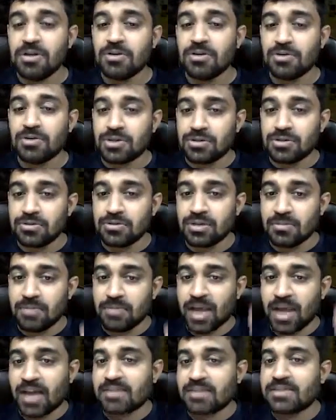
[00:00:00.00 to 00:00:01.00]
go to the
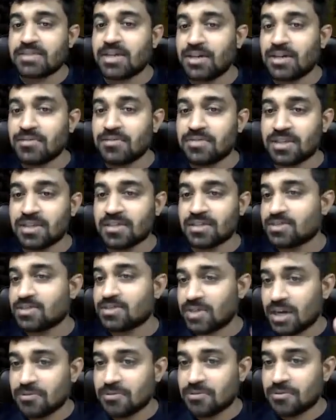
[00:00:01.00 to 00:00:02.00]
black side of things
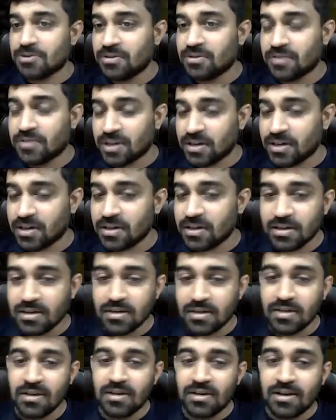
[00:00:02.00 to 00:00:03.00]
on how to defend,
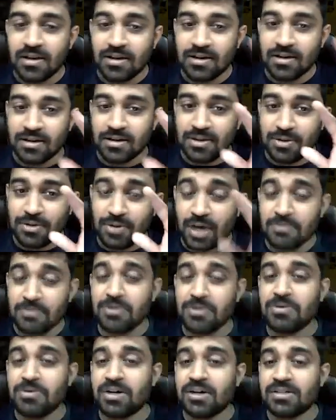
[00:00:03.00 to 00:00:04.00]
you have
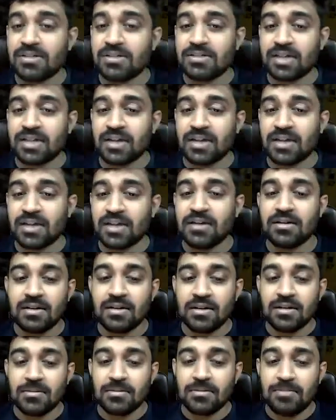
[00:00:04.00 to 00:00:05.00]
to understand
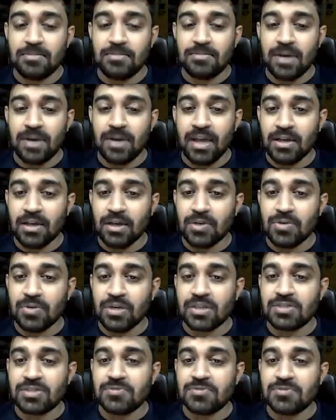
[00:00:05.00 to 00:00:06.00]
playing queen
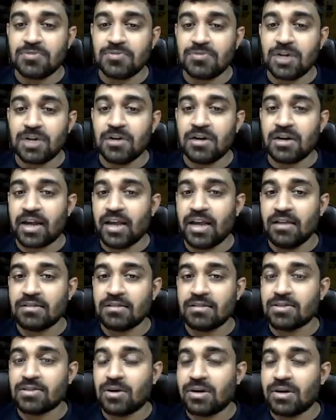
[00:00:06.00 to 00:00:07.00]
h5 and trying the
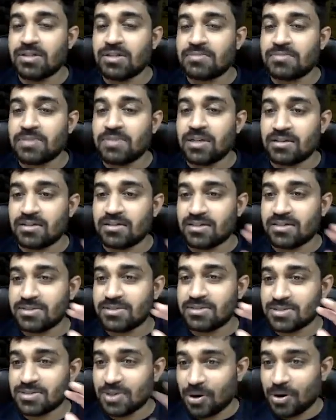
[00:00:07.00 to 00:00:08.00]
scholar's mate
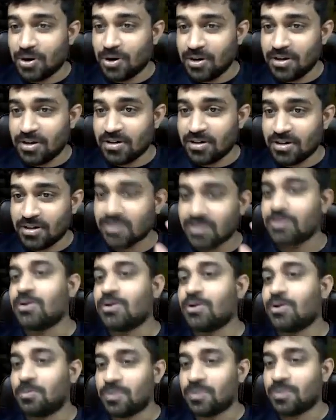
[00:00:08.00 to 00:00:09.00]
is not a good
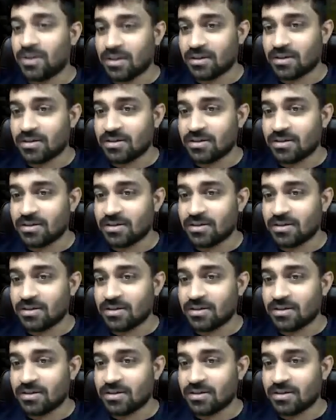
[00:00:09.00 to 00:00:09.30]
opening